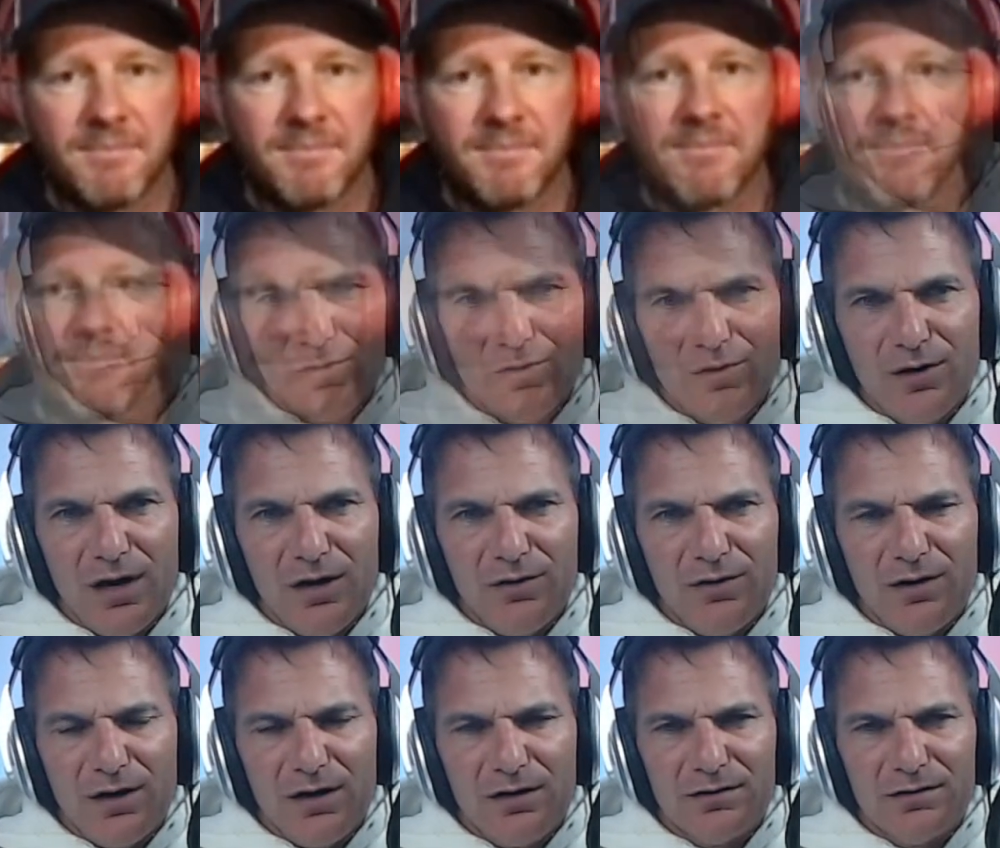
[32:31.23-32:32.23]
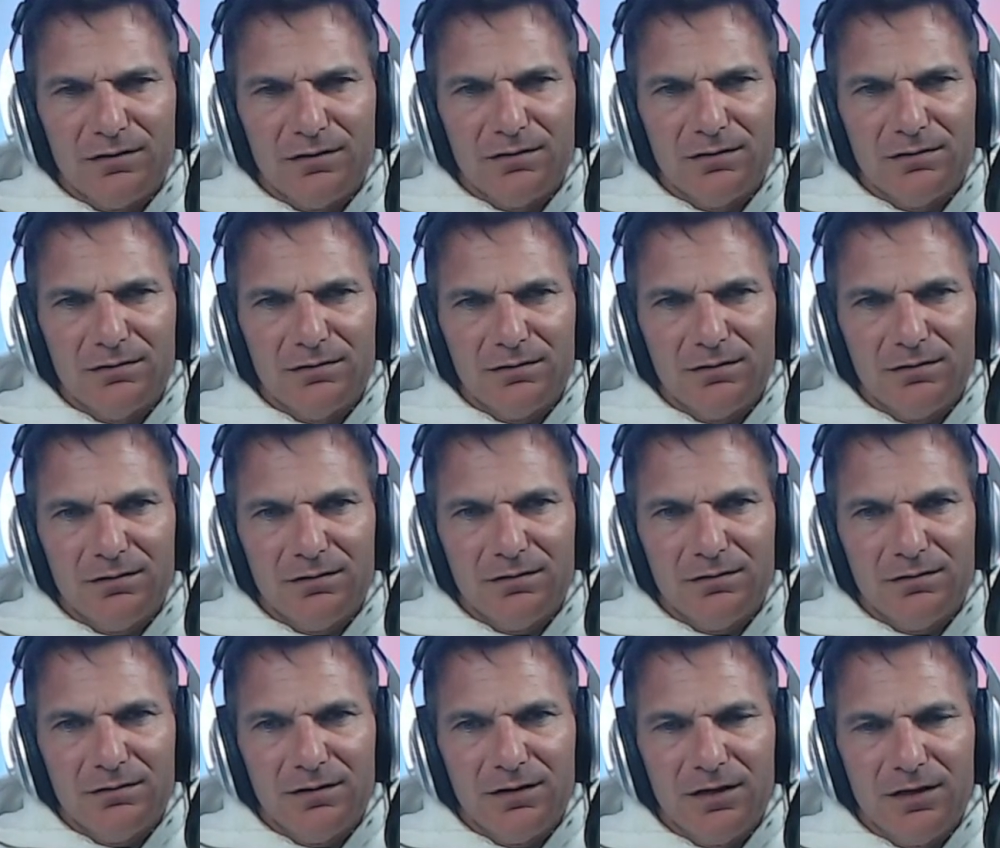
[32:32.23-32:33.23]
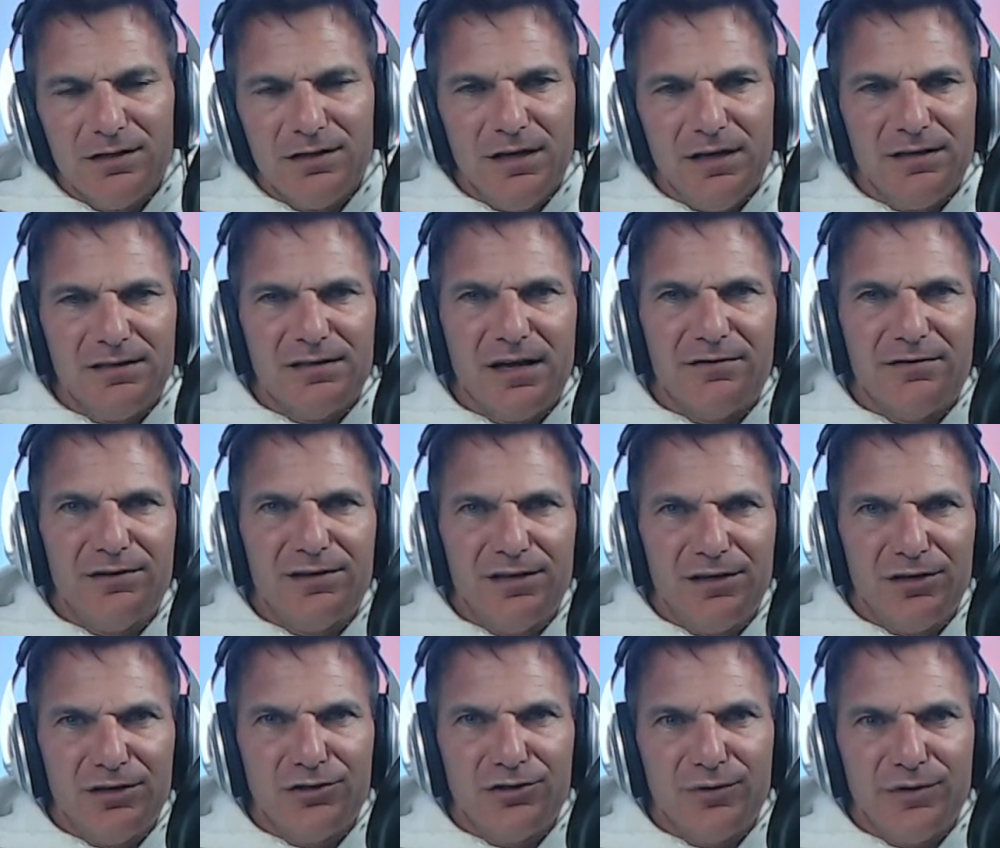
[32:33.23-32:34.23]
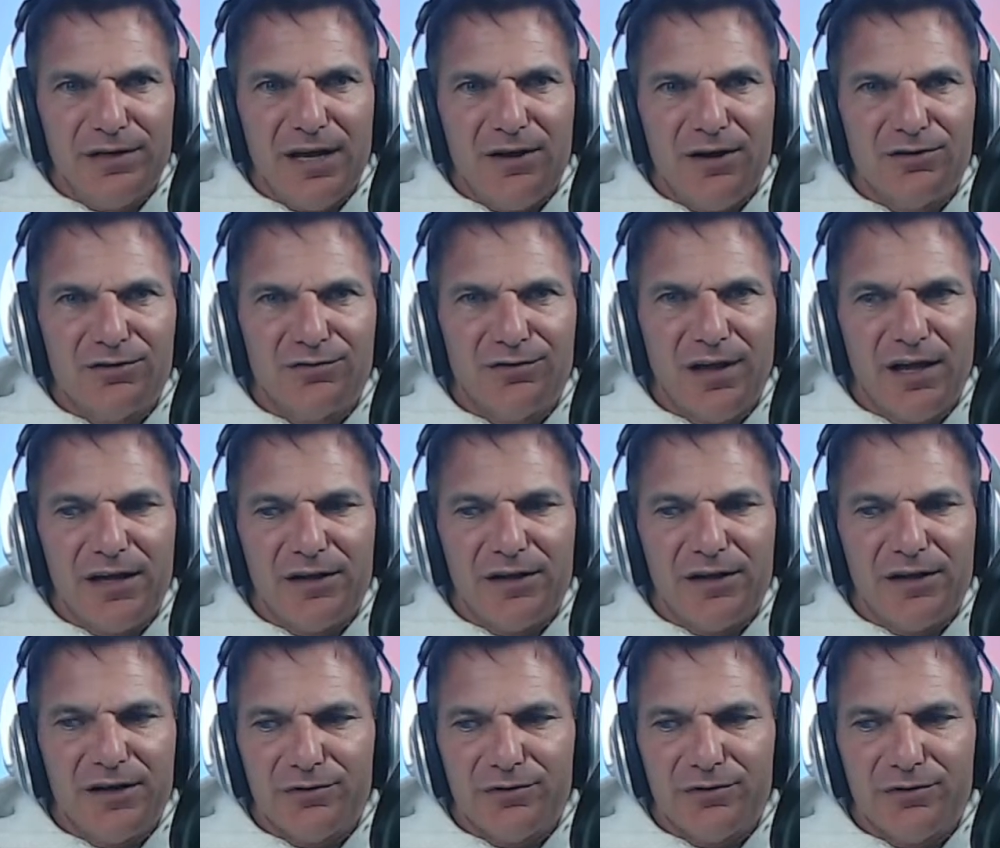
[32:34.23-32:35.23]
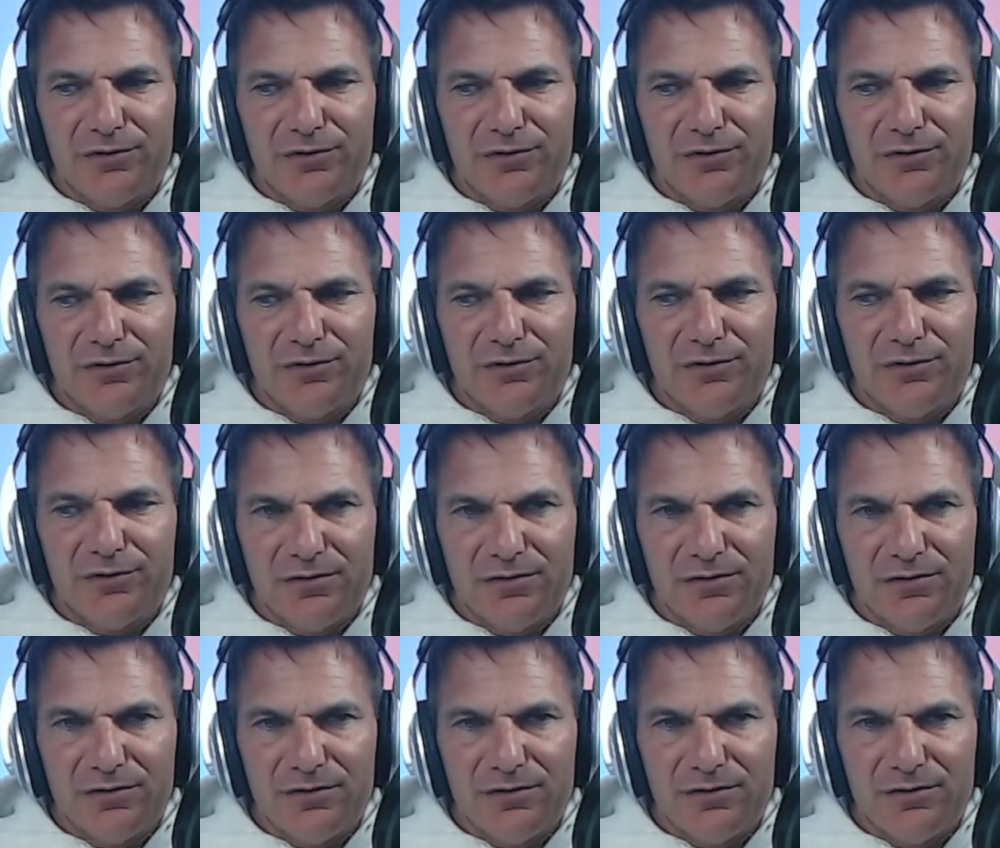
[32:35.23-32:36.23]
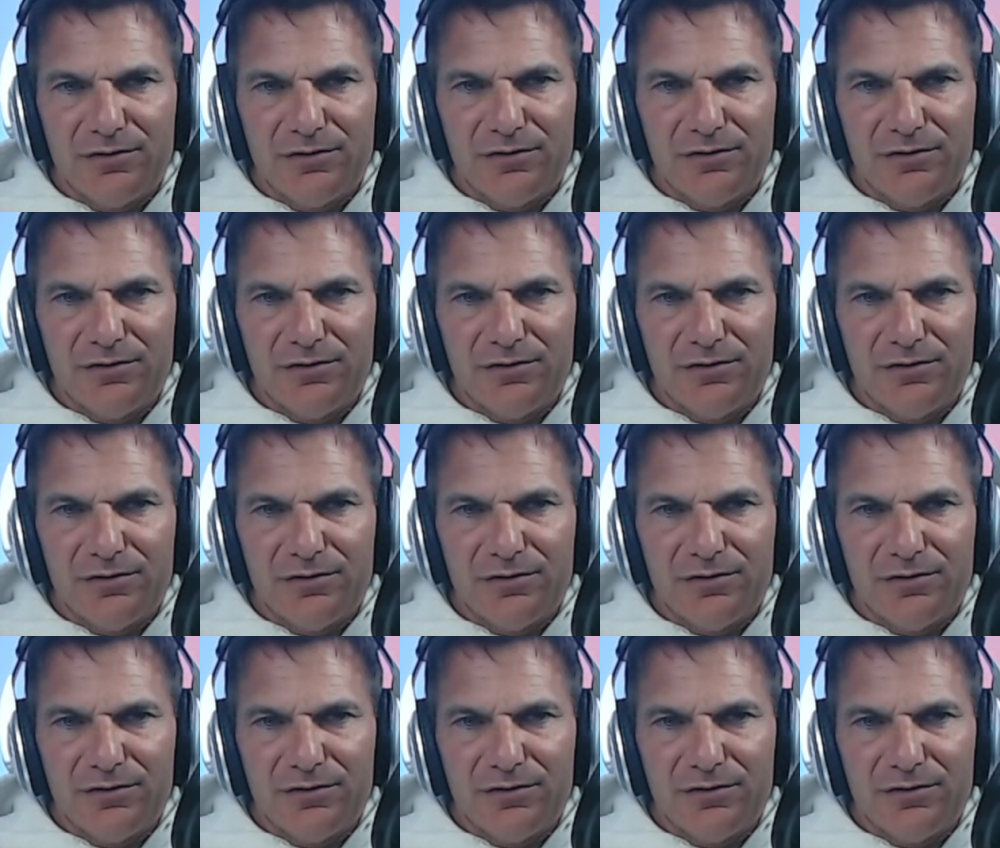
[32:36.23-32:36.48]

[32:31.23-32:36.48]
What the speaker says: So is everything you're doing now is flying related? Is that what you're saying?